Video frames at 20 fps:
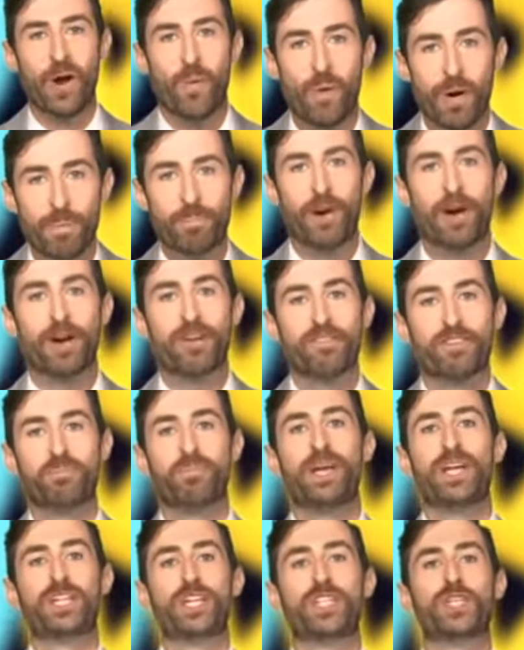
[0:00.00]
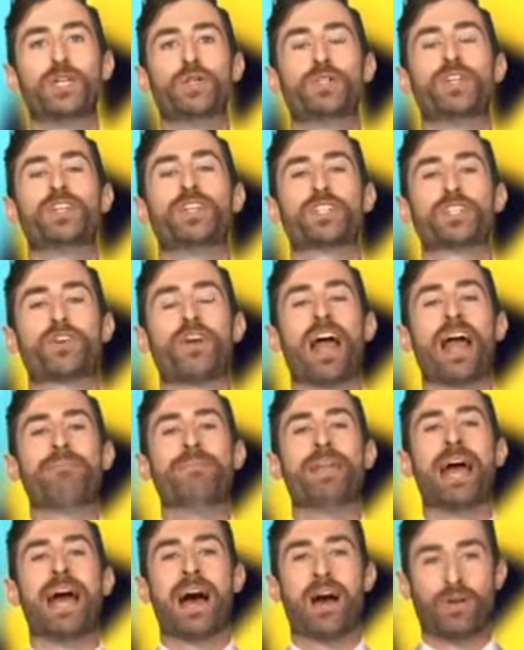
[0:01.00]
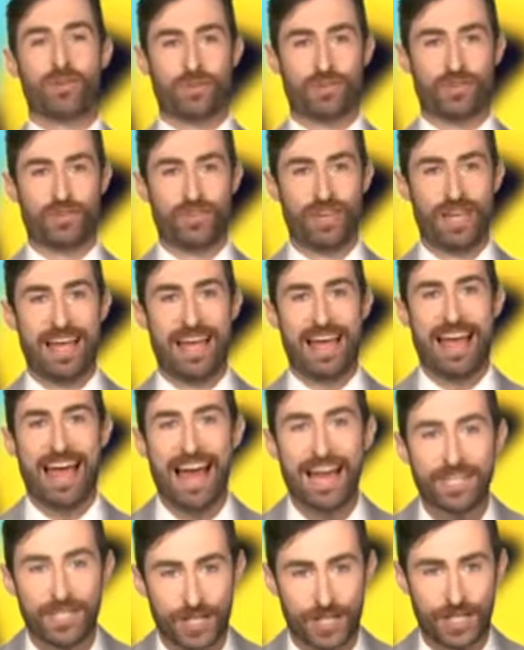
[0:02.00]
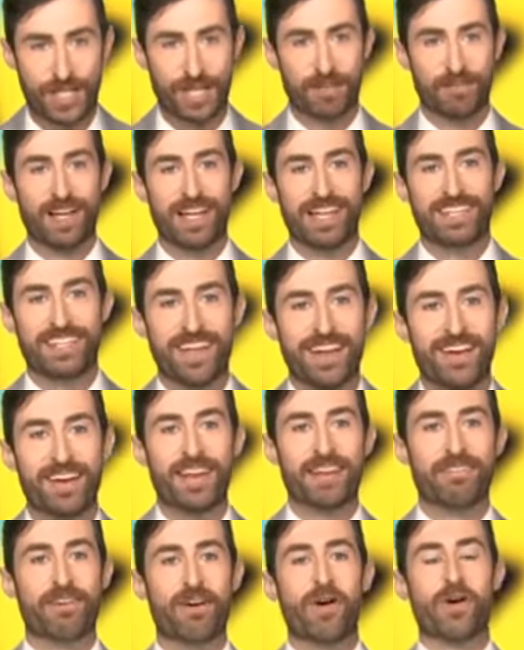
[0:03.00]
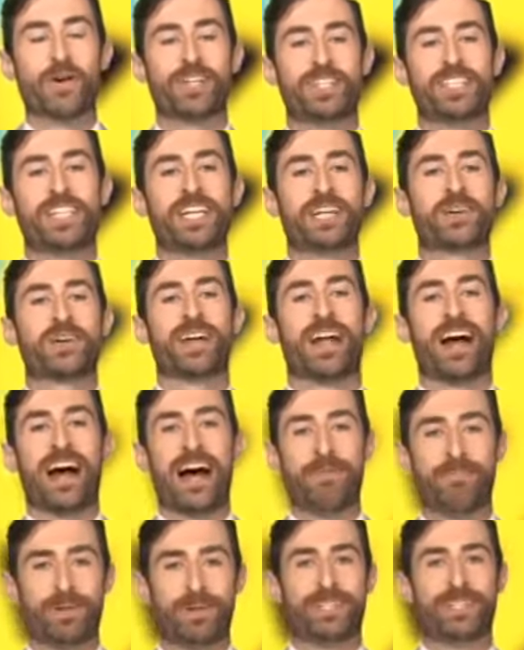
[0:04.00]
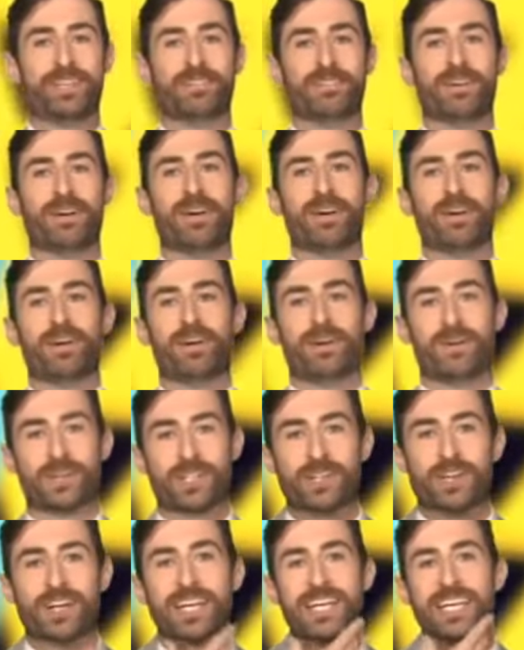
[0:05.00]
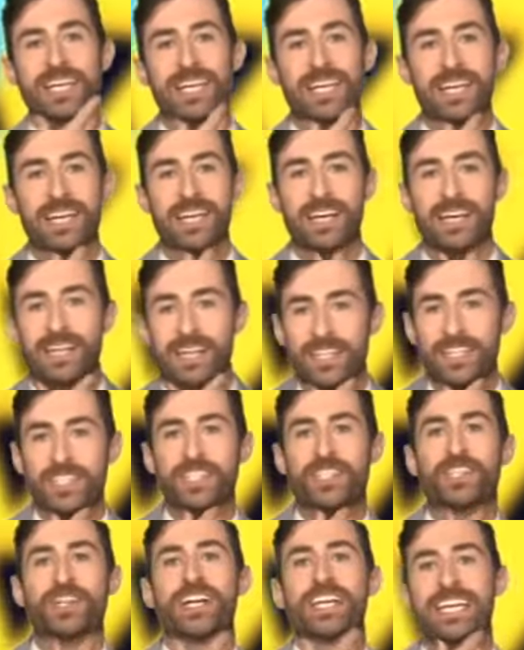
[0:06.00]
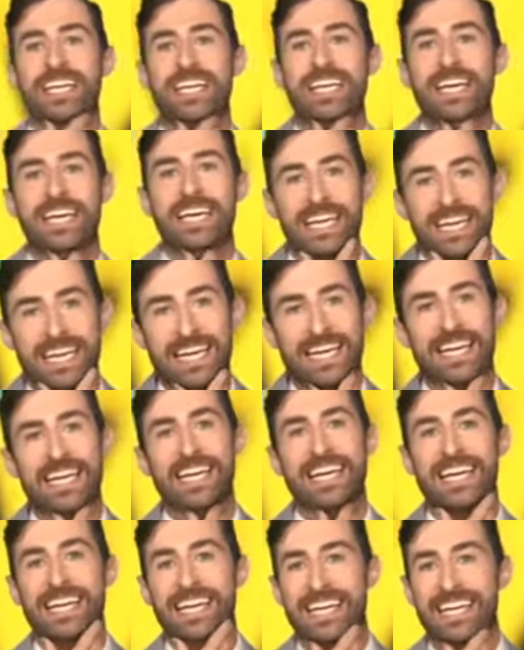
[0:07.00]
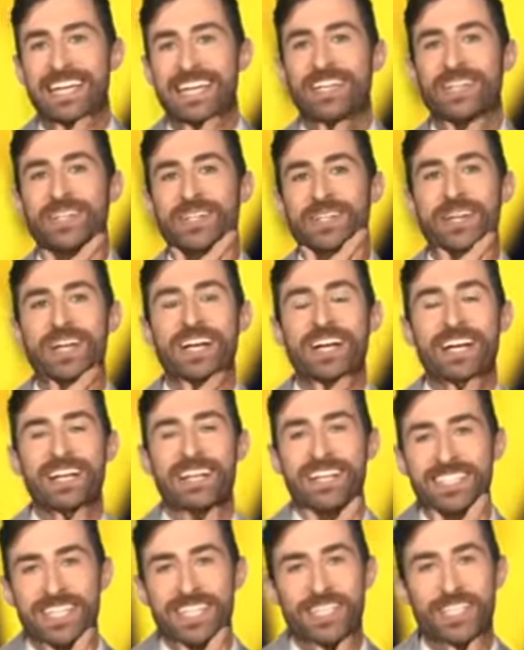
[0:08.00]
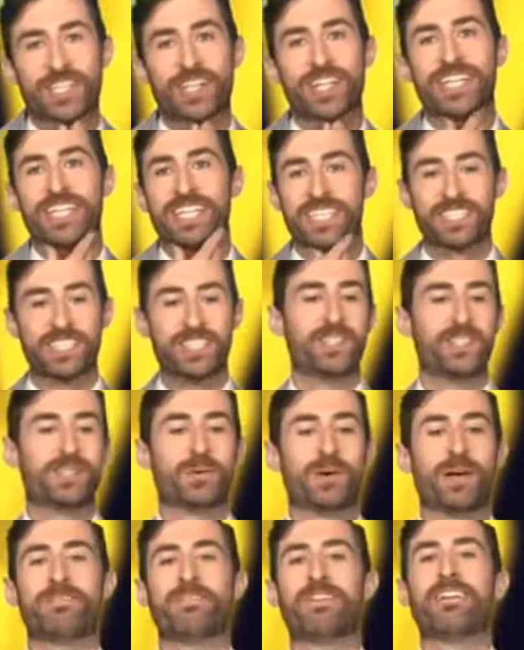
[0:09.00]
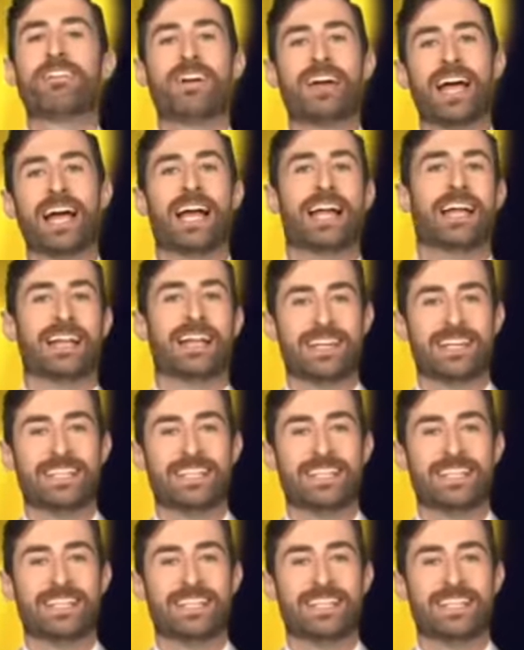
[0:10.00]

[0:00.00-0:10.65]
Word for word: what part of speech is used to describe nouns? adjective, sedative, or secret operative. Oh, tricky. Tricky. Q. This is the trickiest Q12 I've ever had.